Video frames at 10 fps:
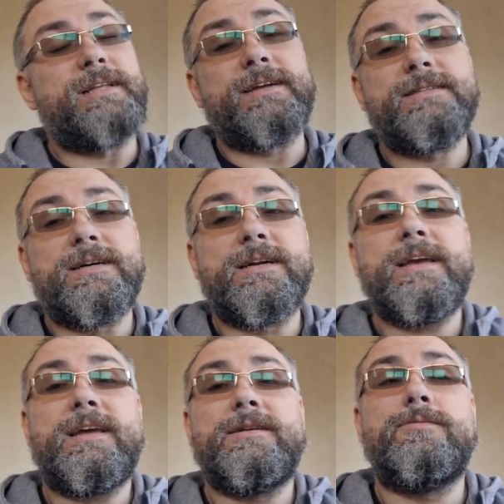that is done,
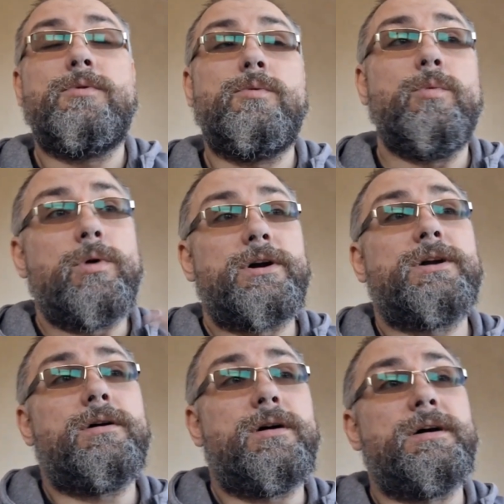I can
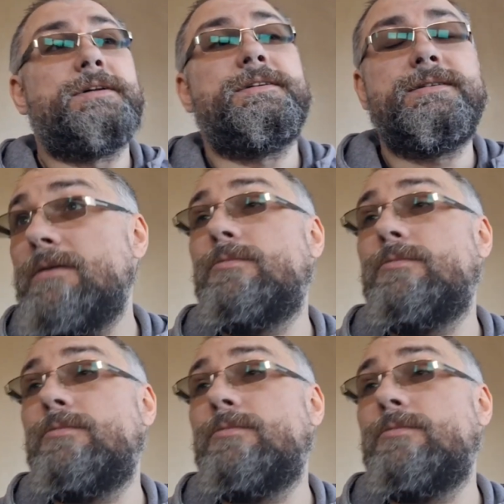work on